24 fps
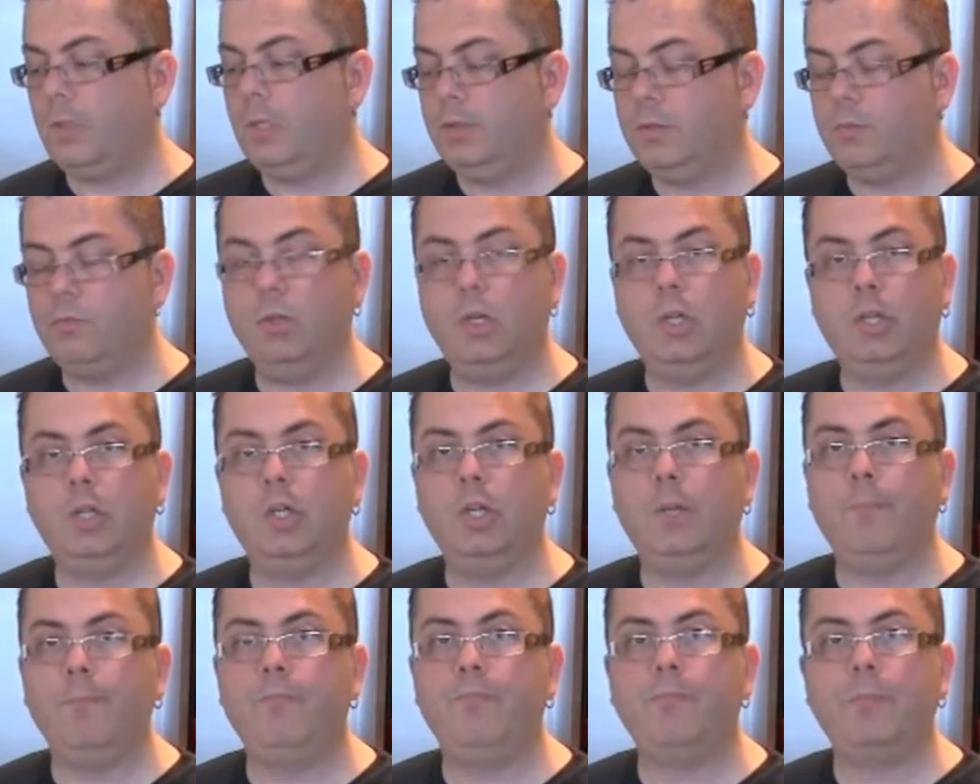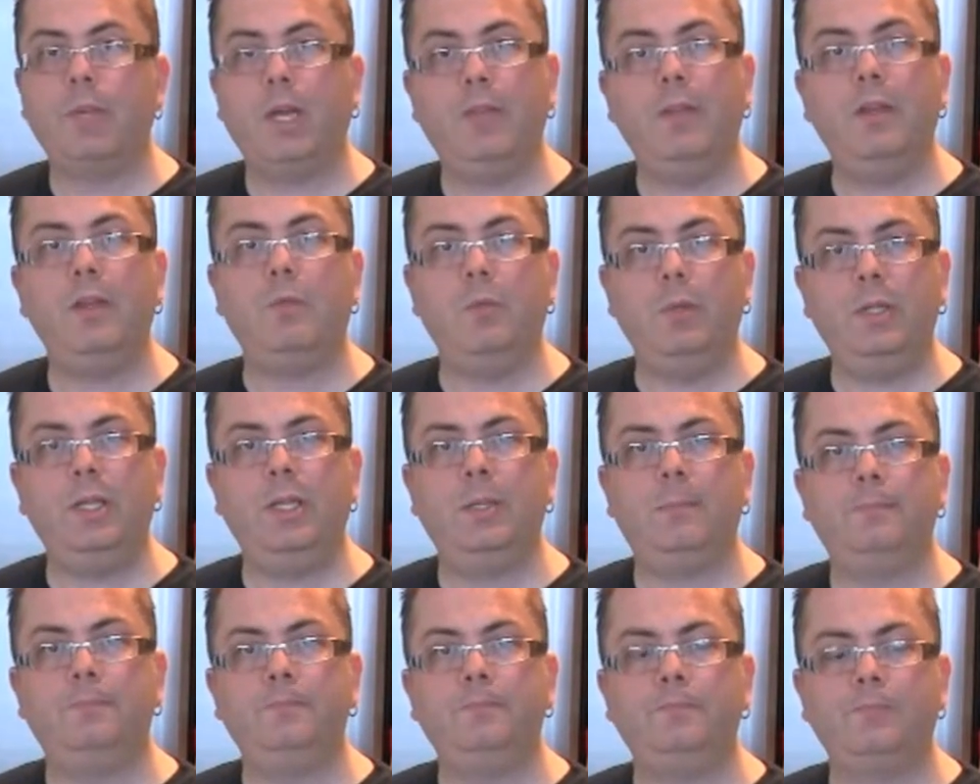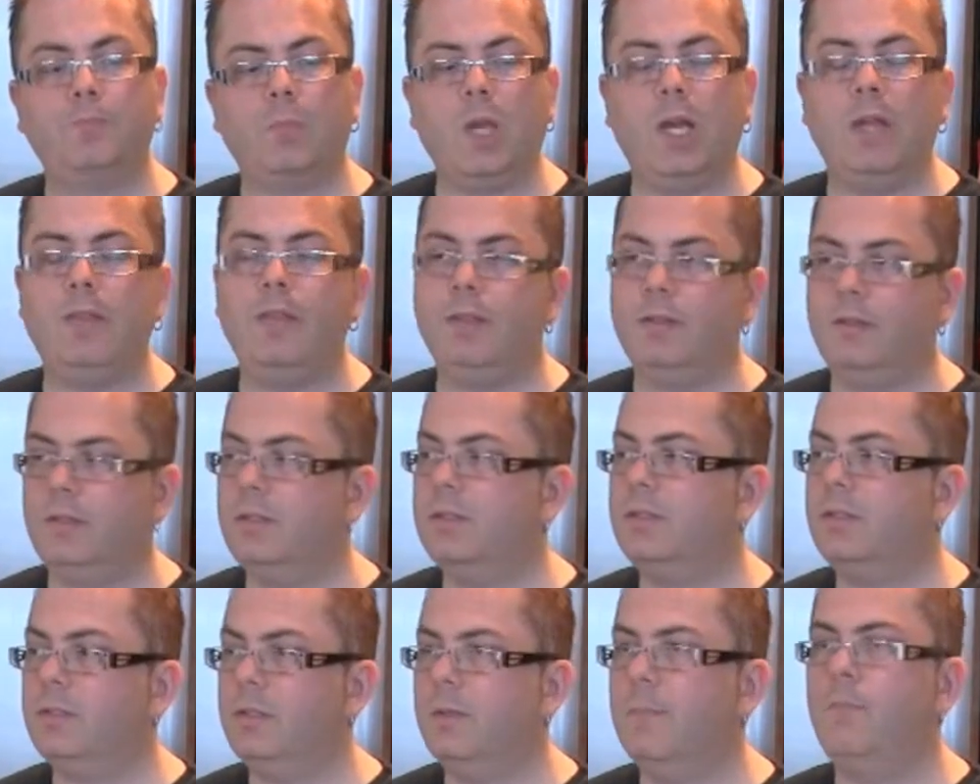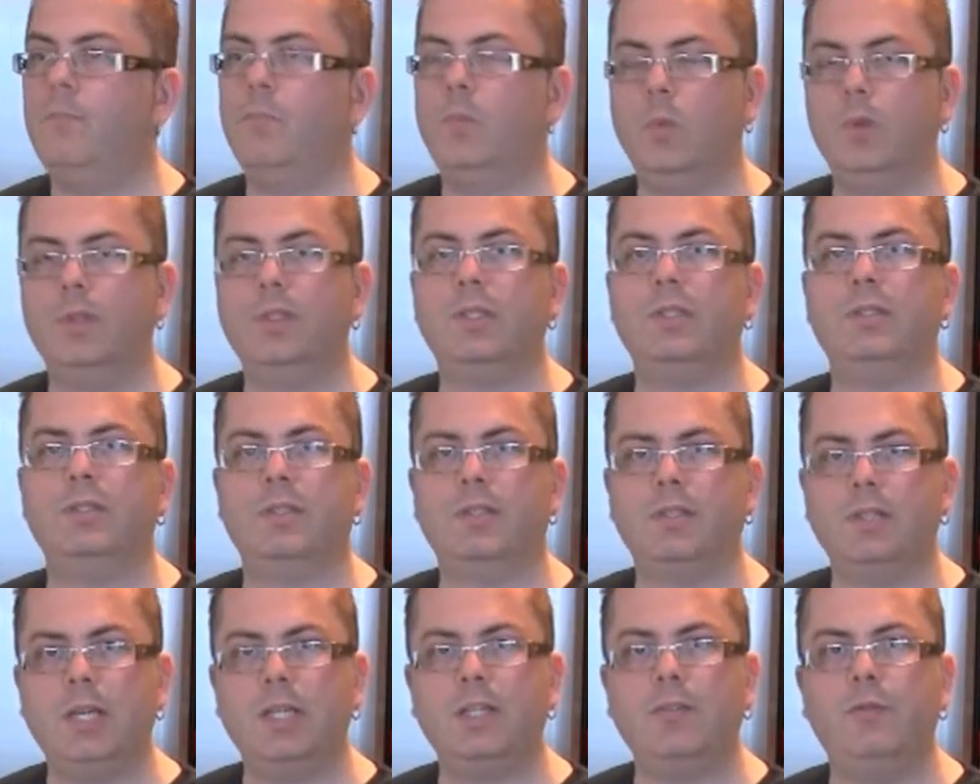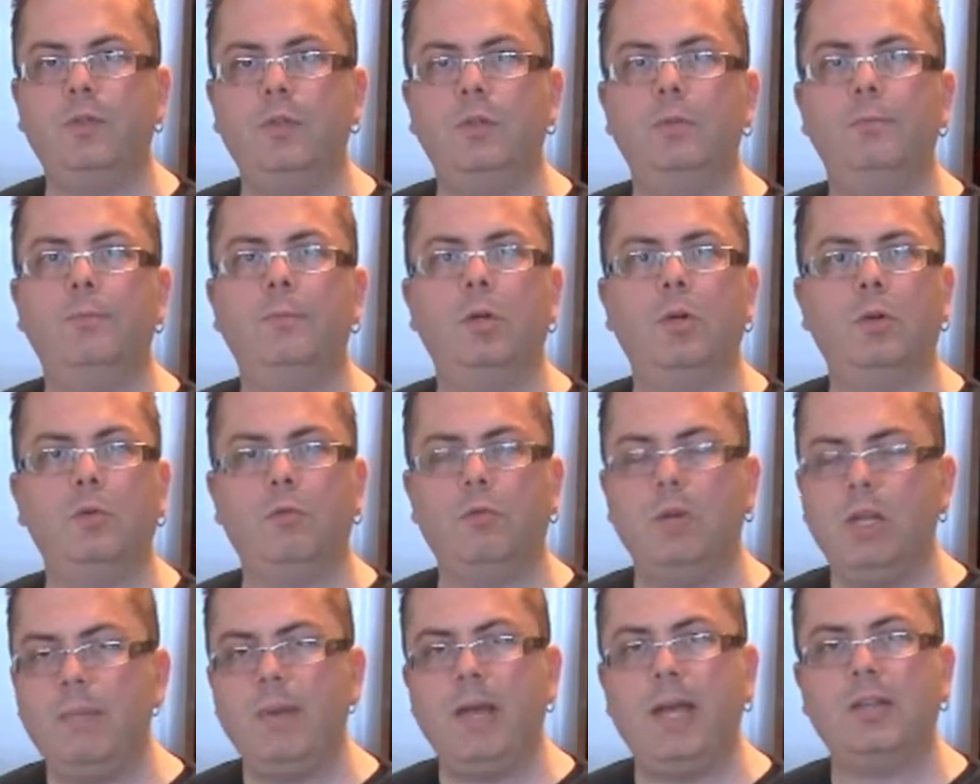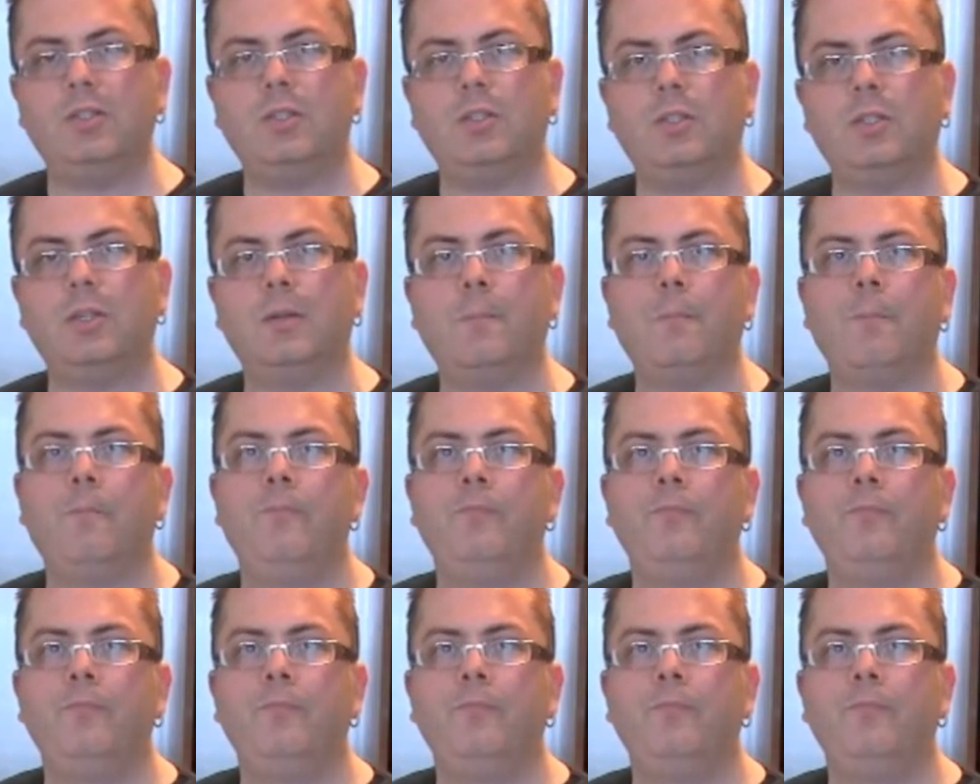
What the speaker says: It's really good. I think we did it. I think this was a successful rematch.